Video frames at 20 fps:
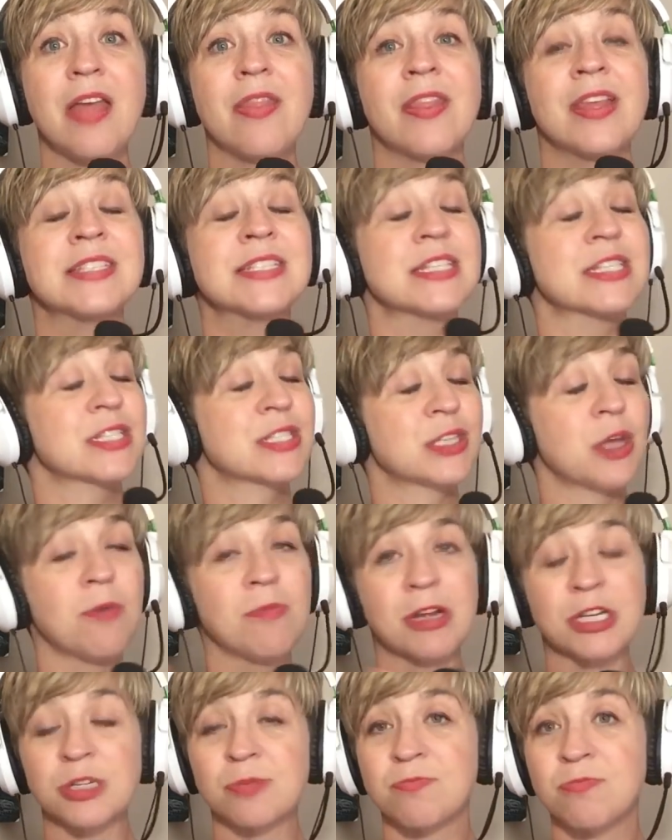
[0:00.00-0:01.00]
This is so
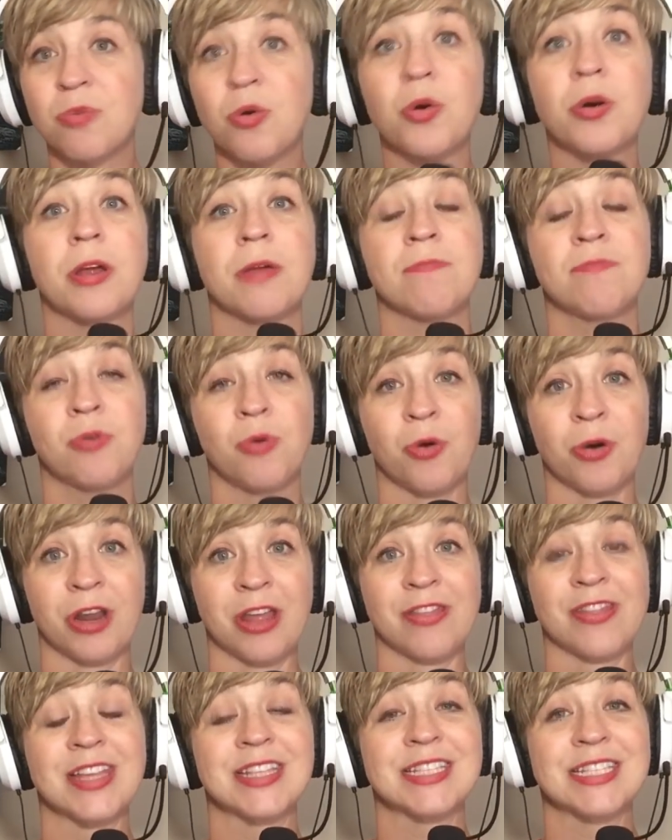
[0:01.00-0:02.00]
much more
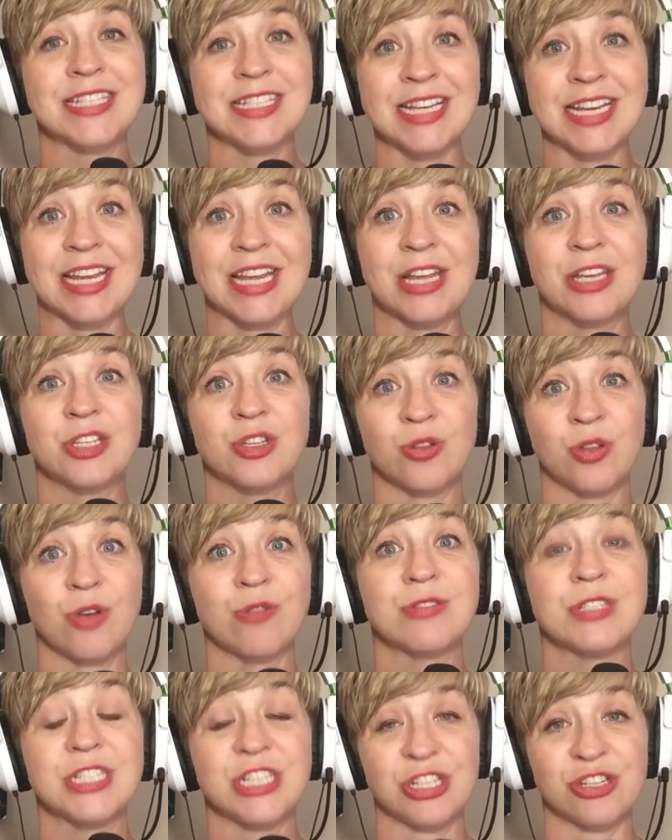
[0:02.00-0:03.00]
important than sticking to
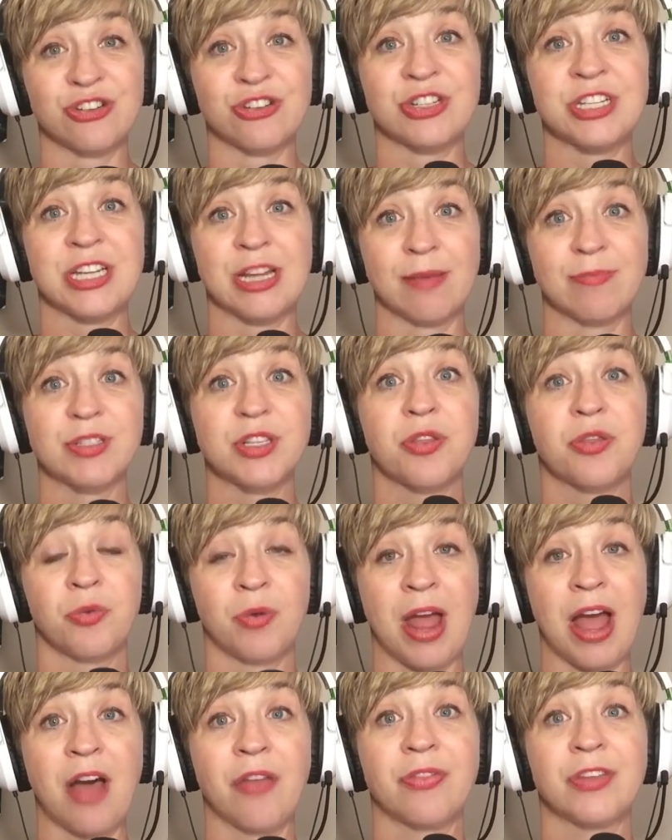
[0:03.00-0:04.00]
those teacher tips
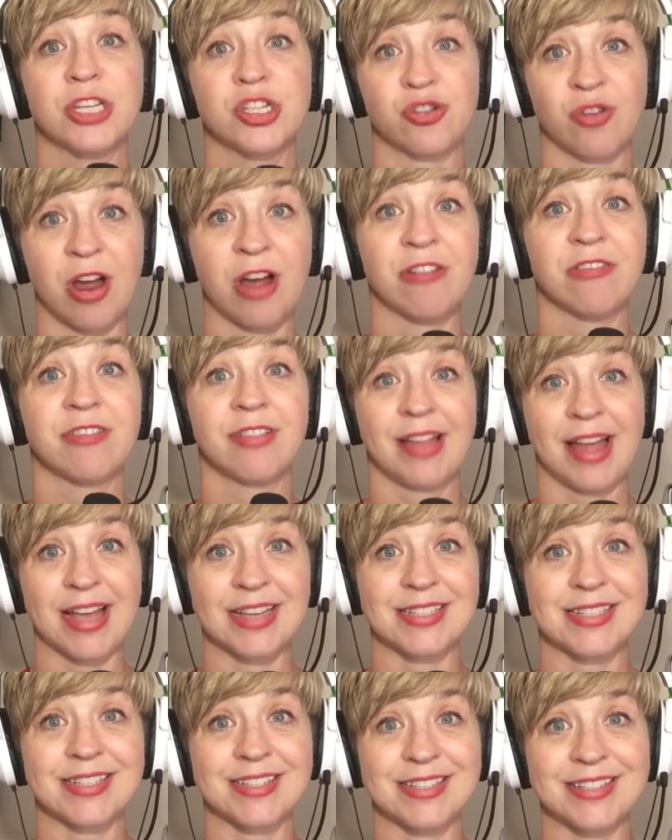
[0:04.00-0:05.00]
throughout the trial
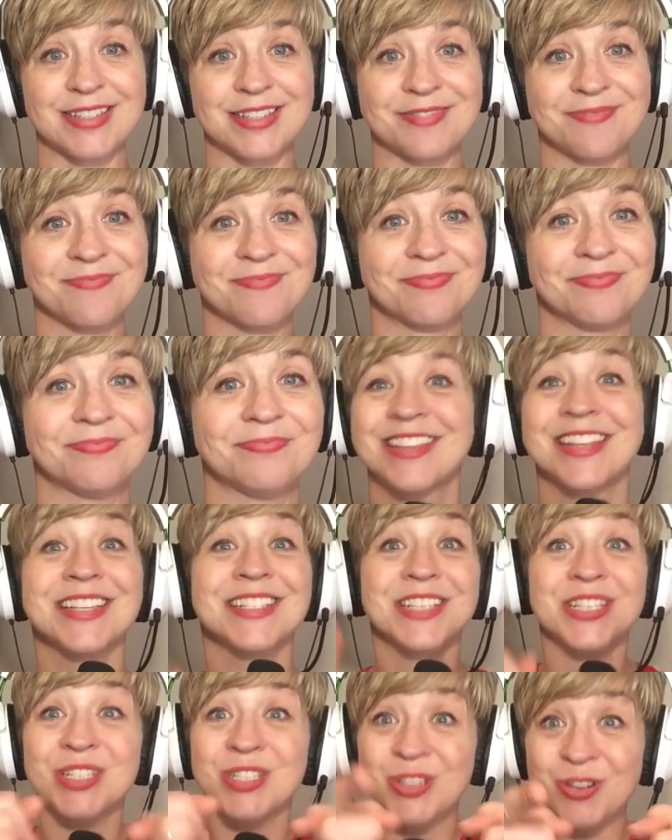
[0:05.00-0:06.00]
classes.
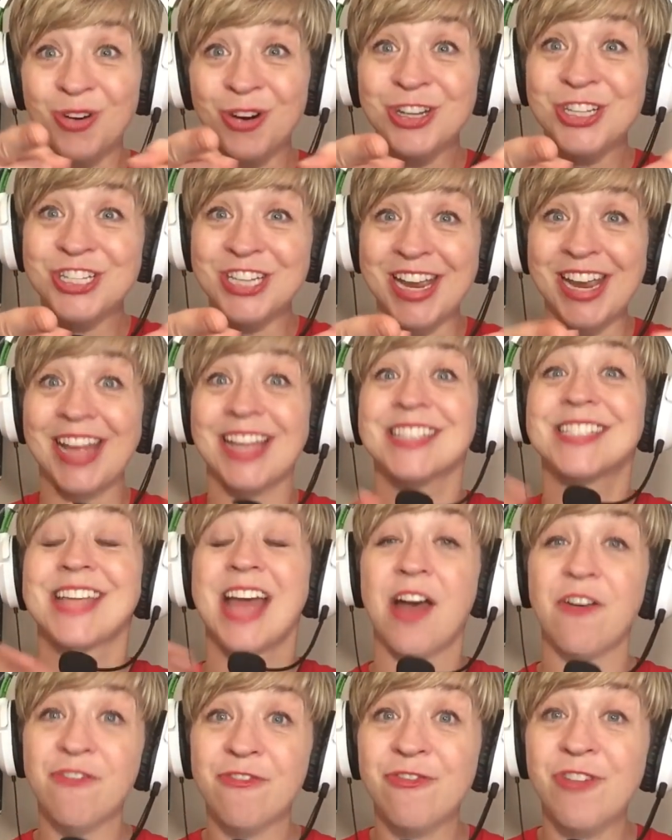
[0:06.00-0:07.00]
This is your chance to
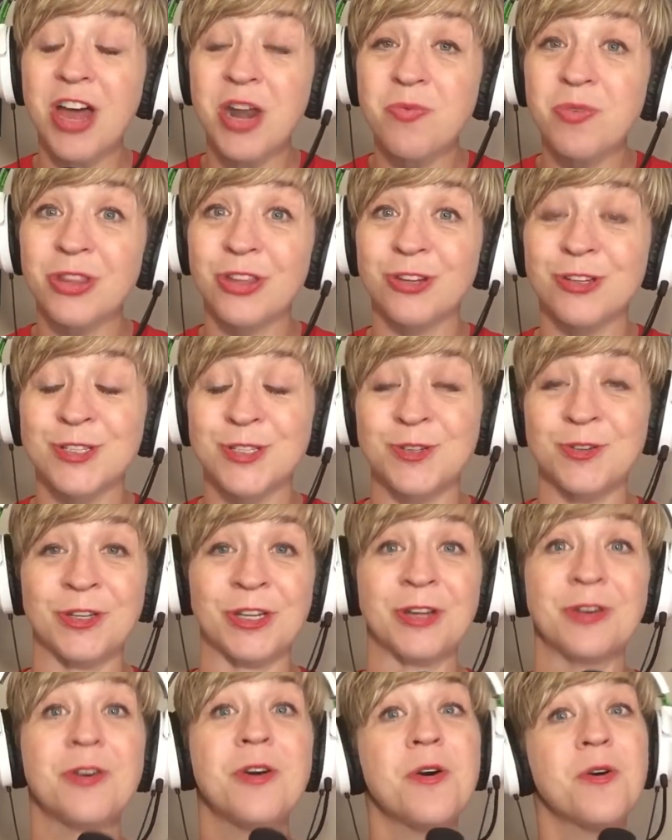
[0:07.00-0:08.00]
have fun with your
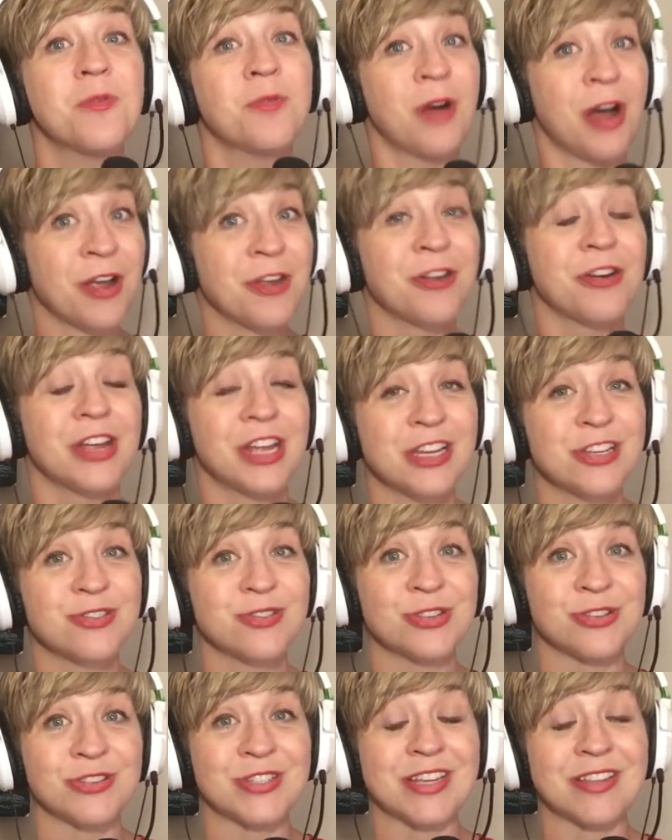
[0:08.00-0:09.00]
student while you're
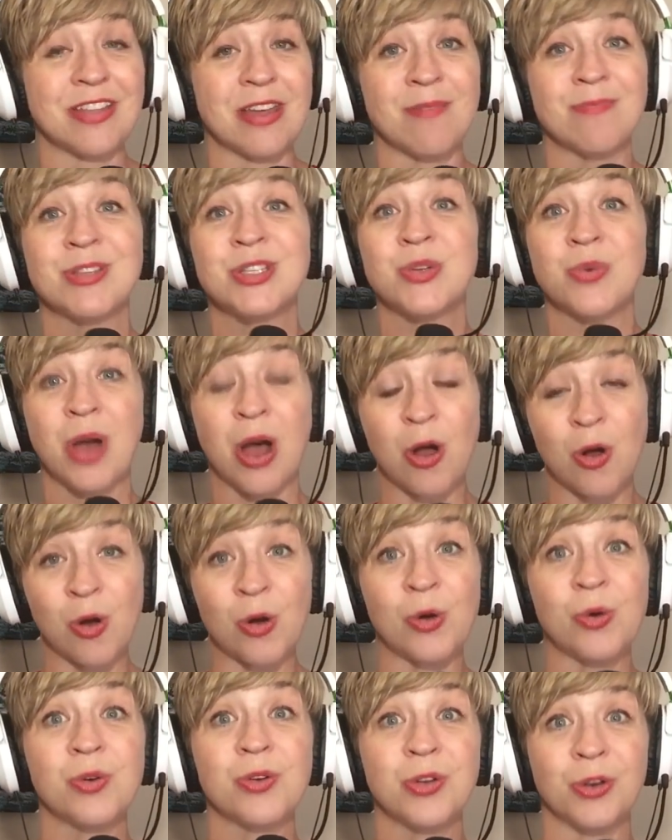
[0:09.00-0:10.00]
introducing them to a
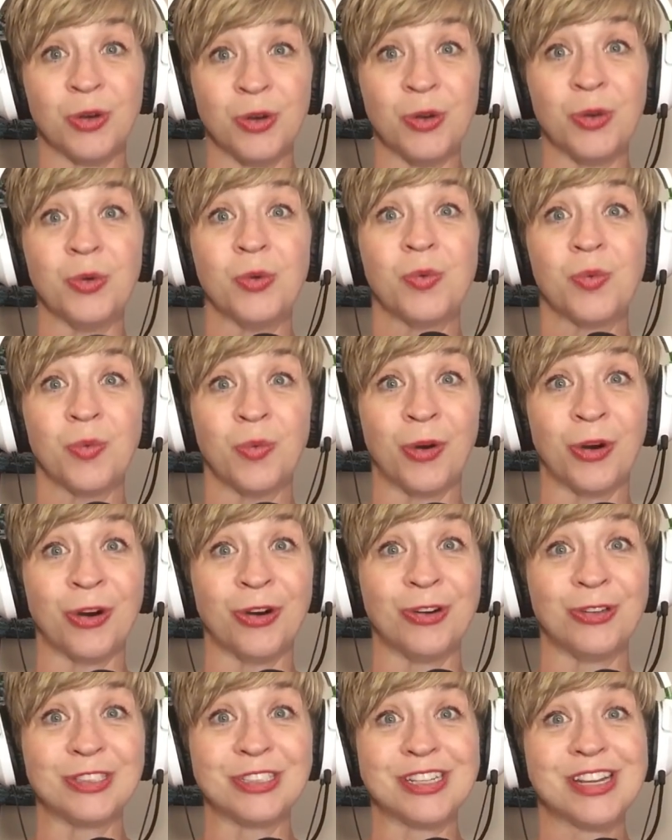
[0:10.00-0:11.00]
whole new
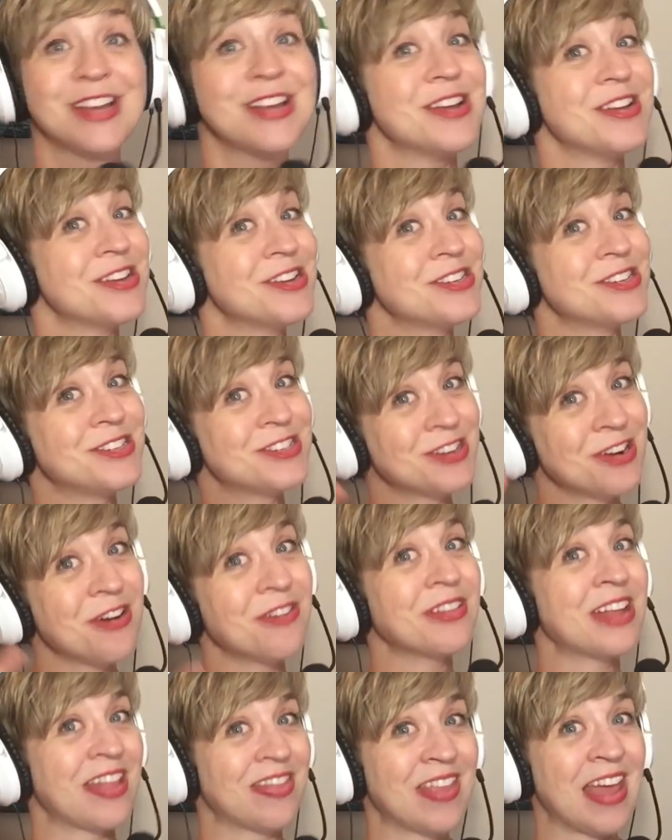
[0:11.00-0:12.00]
world.
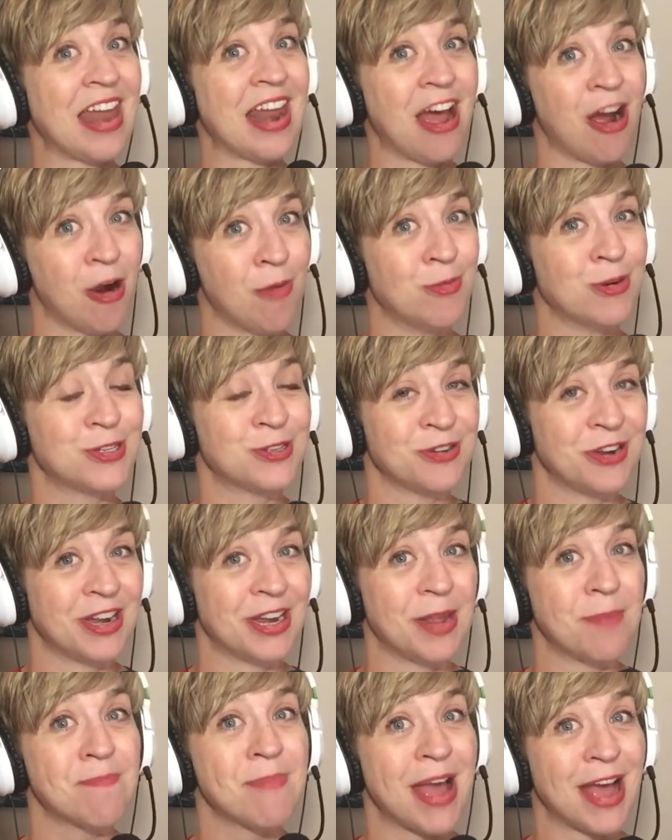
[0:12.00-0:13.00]
Don't let that
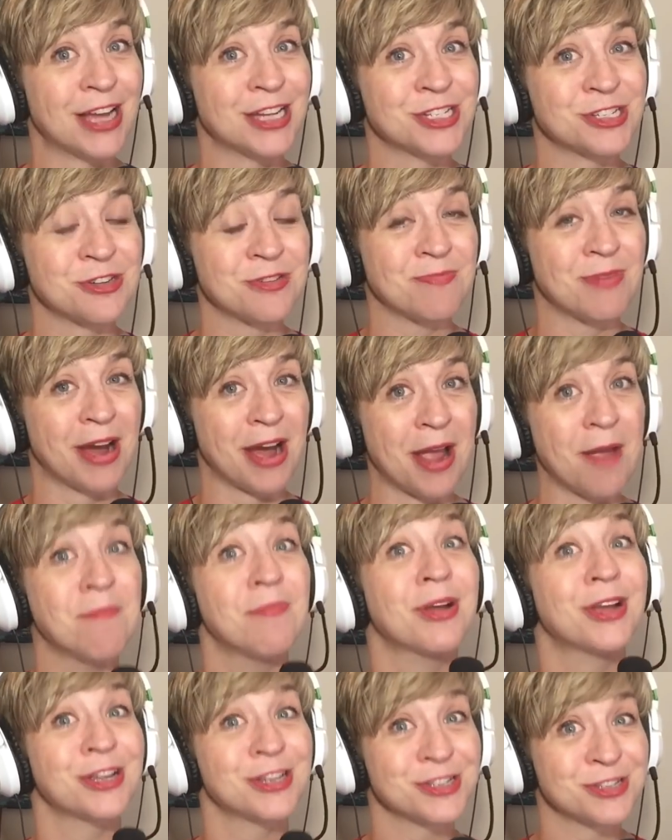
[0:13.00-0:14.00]
opportunity pass you by
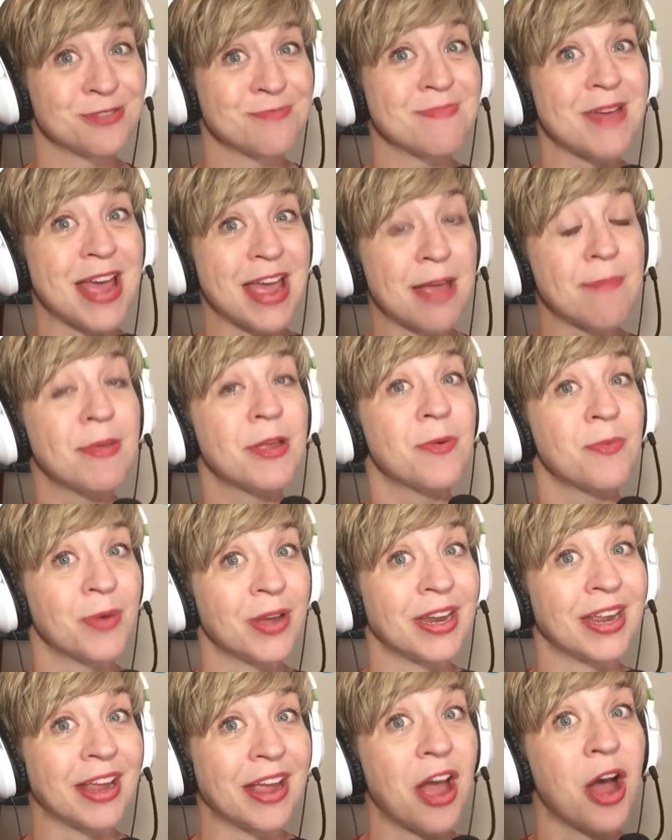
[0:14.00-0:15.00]
because you may be
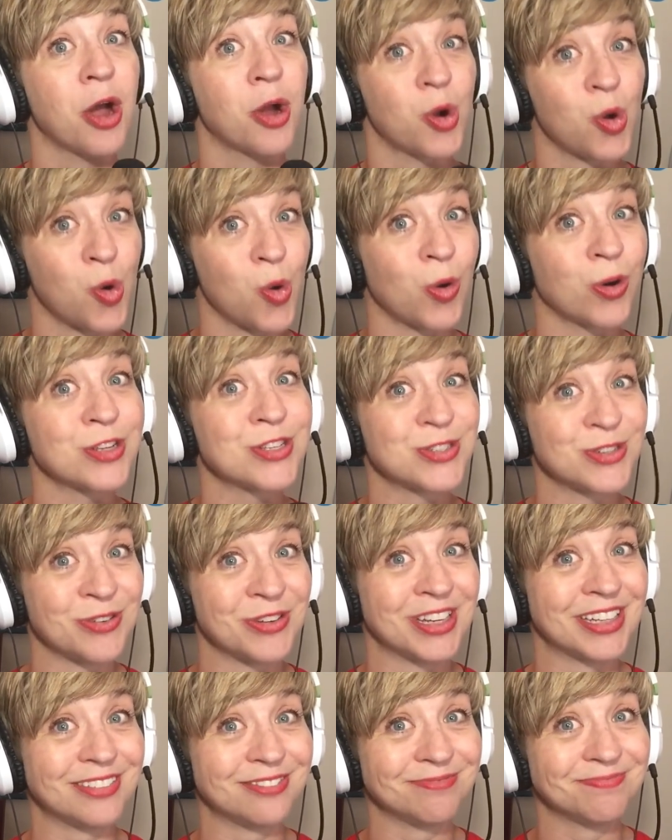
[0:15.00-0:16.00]
winning a core
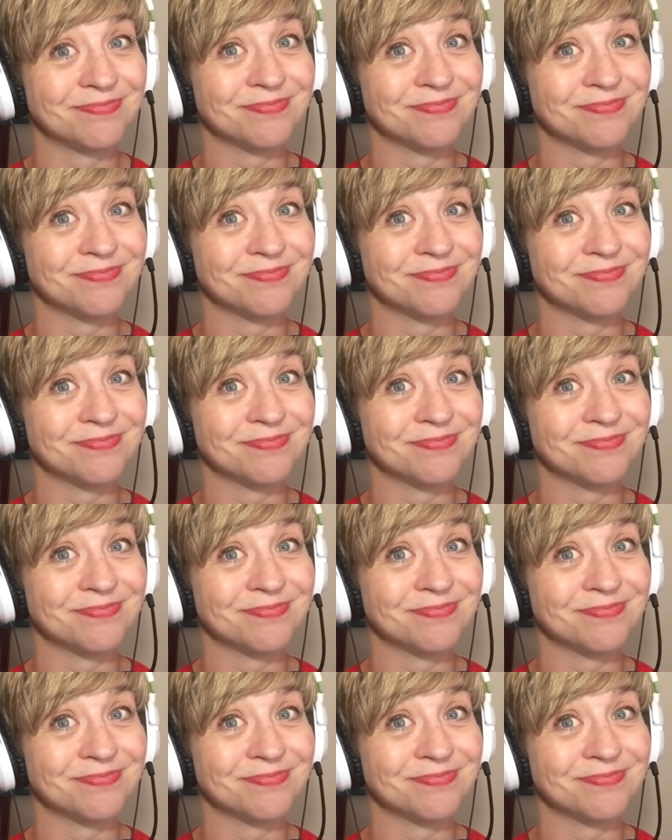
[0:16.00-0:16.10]
student.